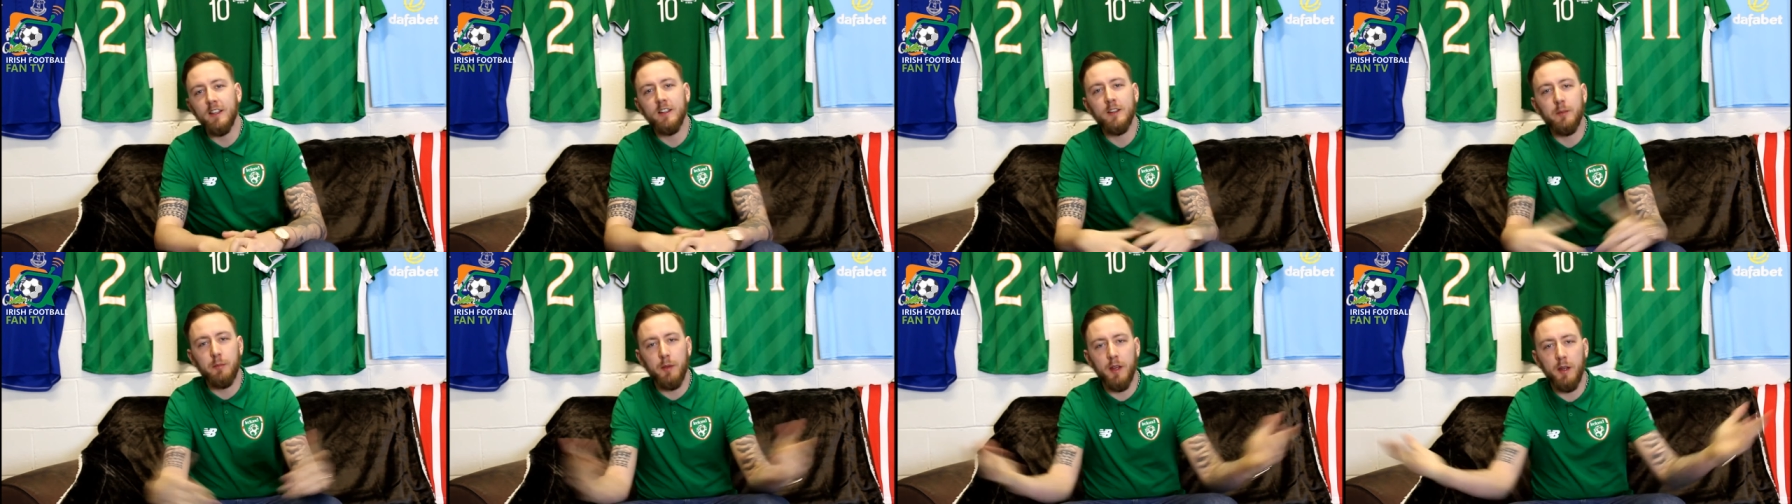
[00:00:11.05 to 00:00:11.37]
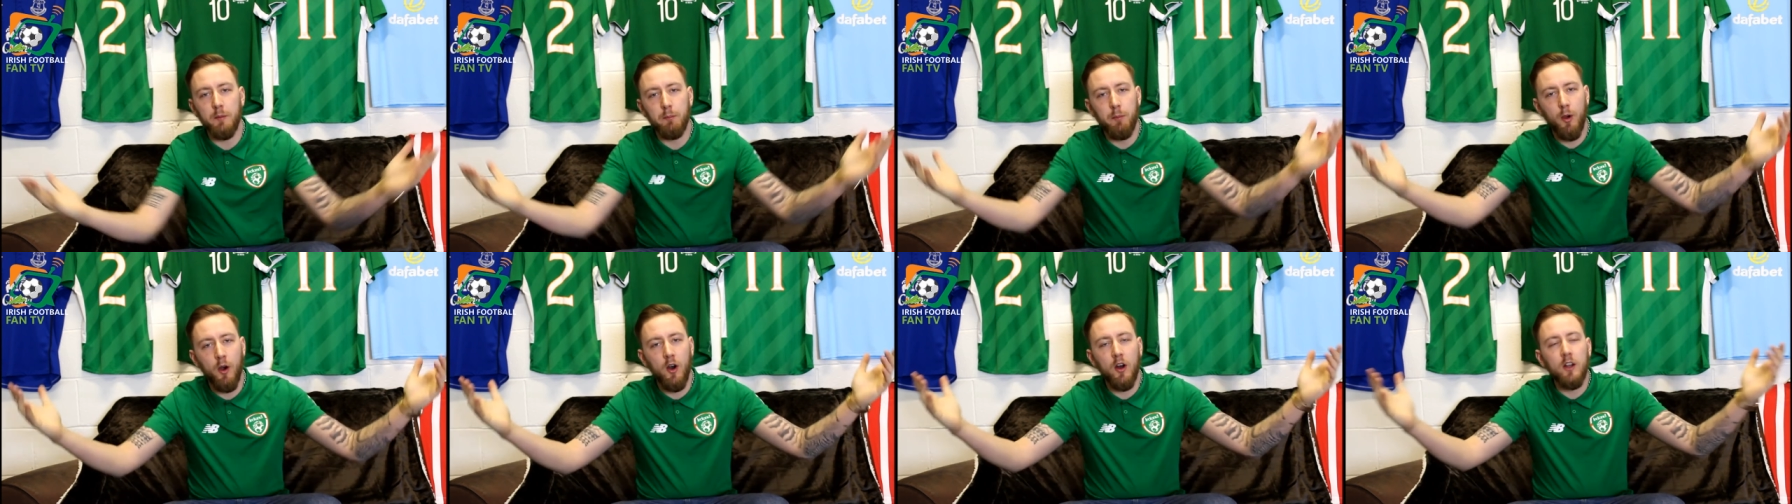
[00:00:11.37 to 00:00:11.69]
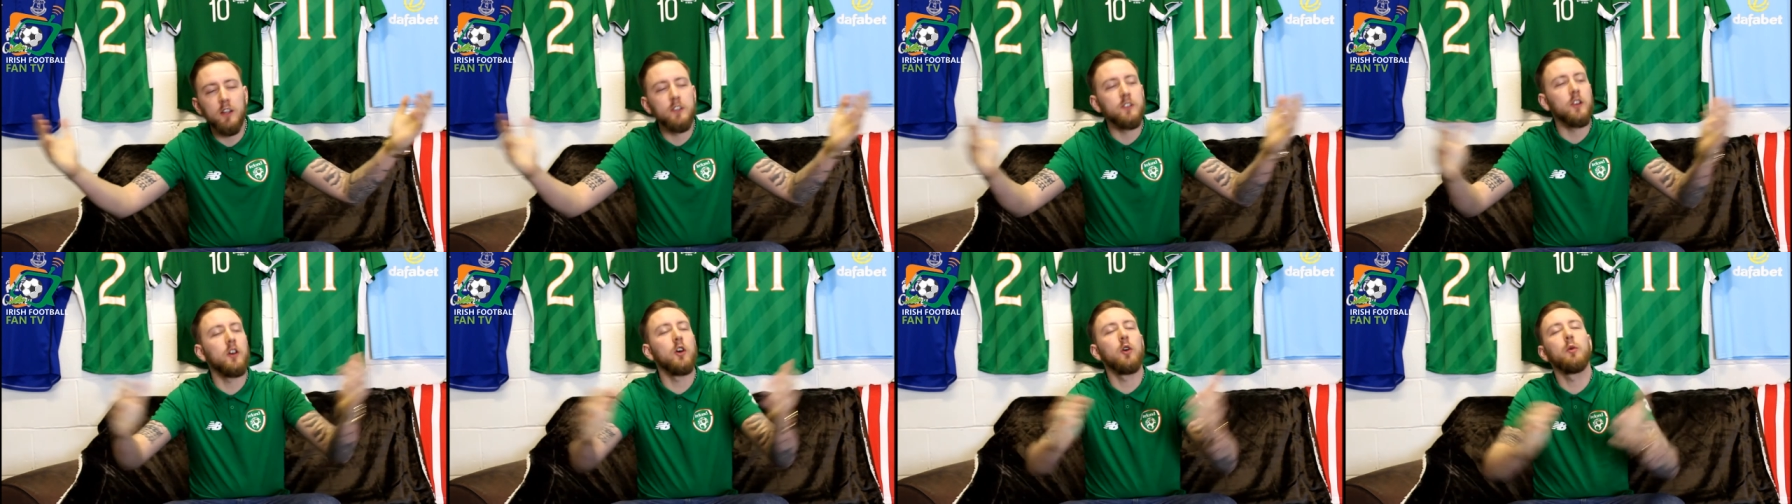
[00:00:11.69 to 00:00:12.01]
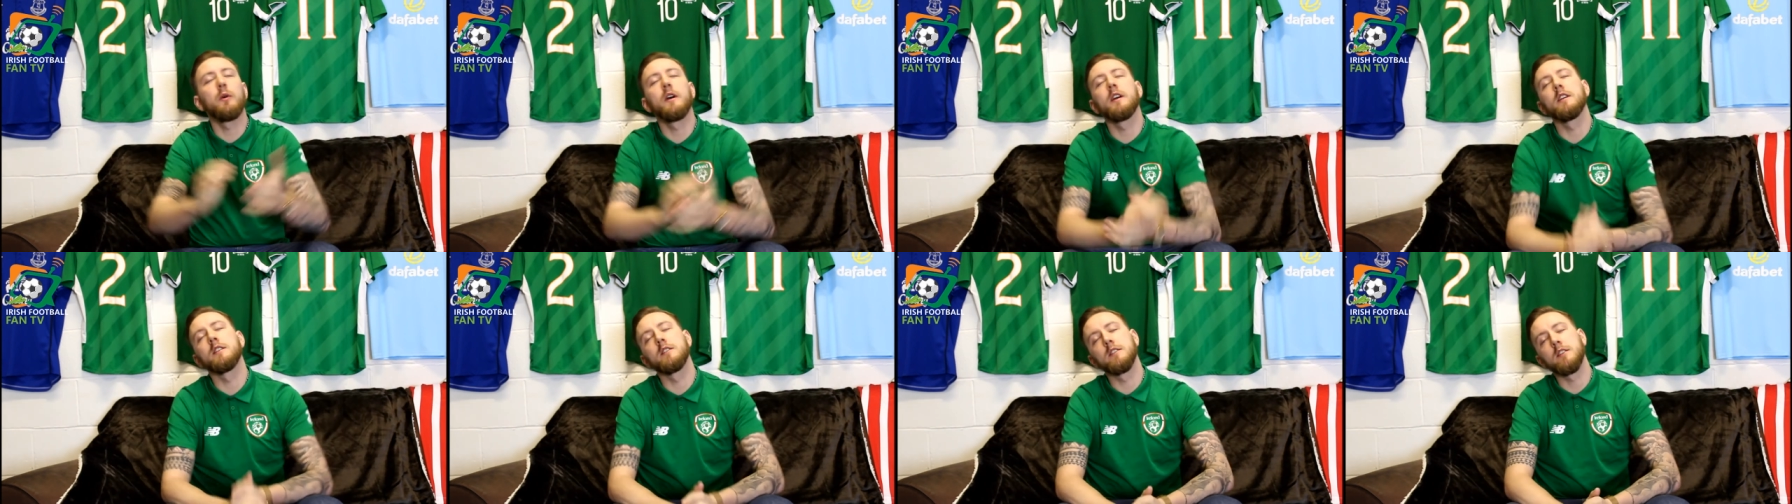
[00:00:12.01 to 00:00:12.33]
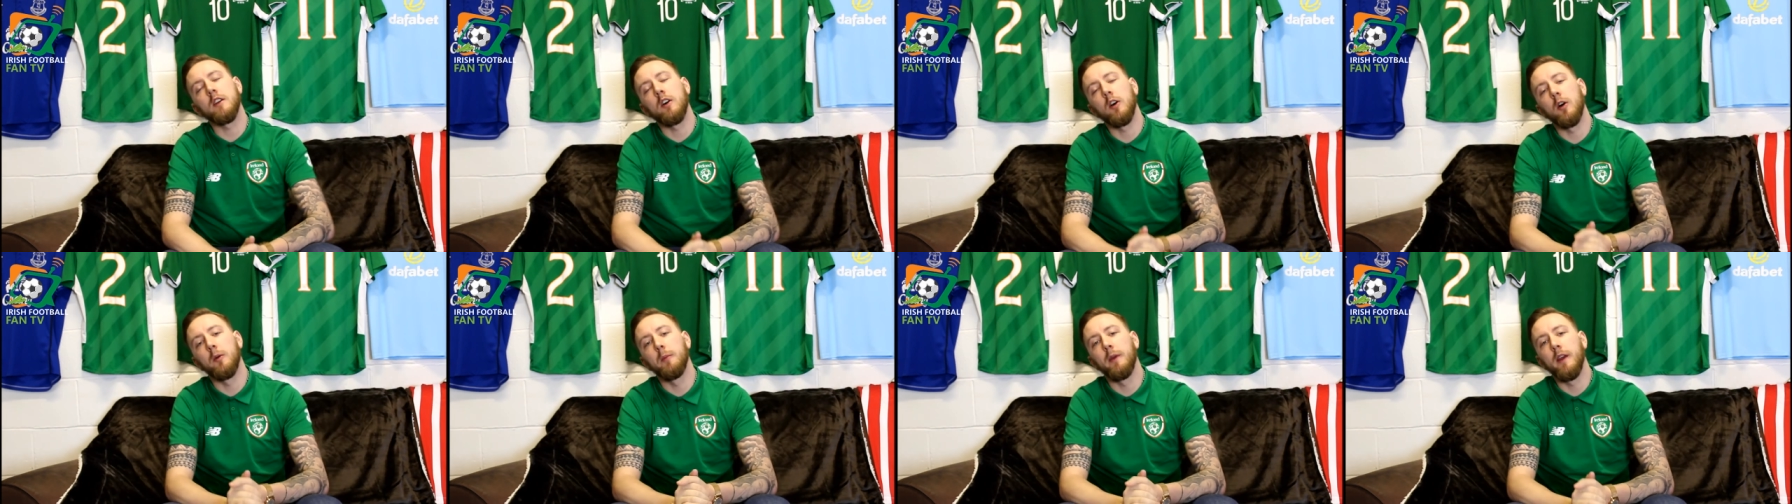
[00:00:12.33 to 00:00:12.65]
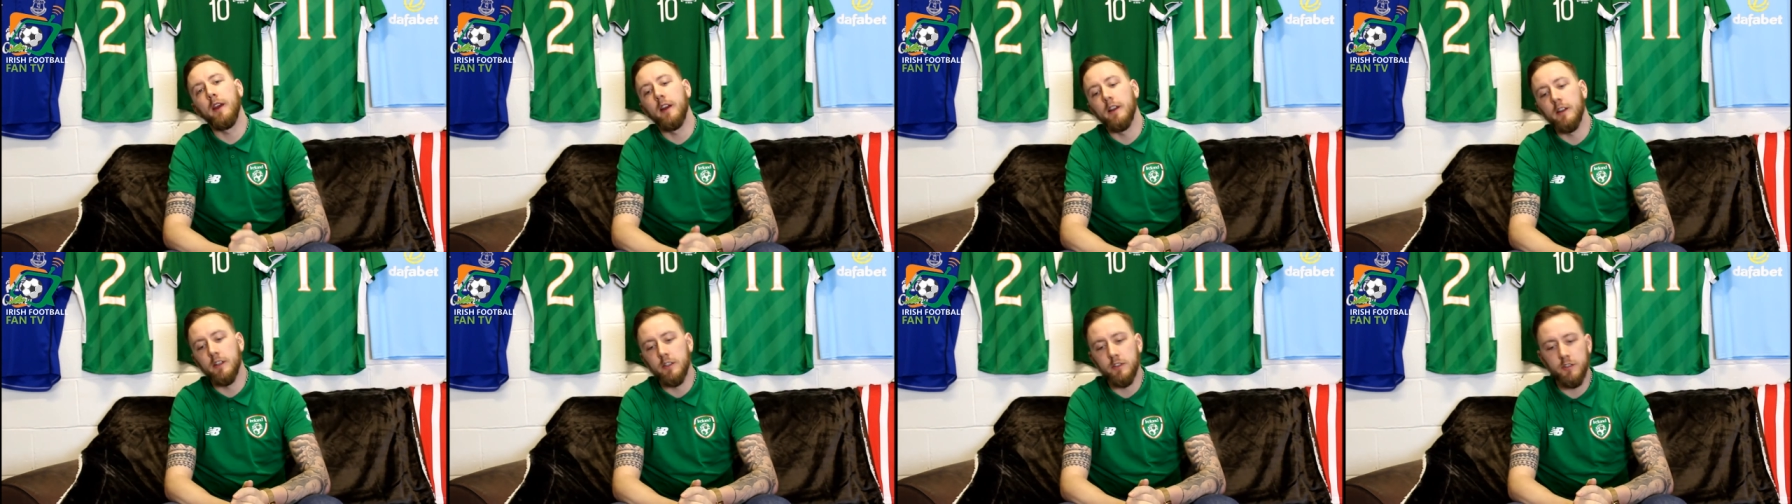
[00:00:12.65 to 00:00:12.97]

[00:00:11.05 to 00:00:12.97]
It's me, Paul, as always. I'm here in the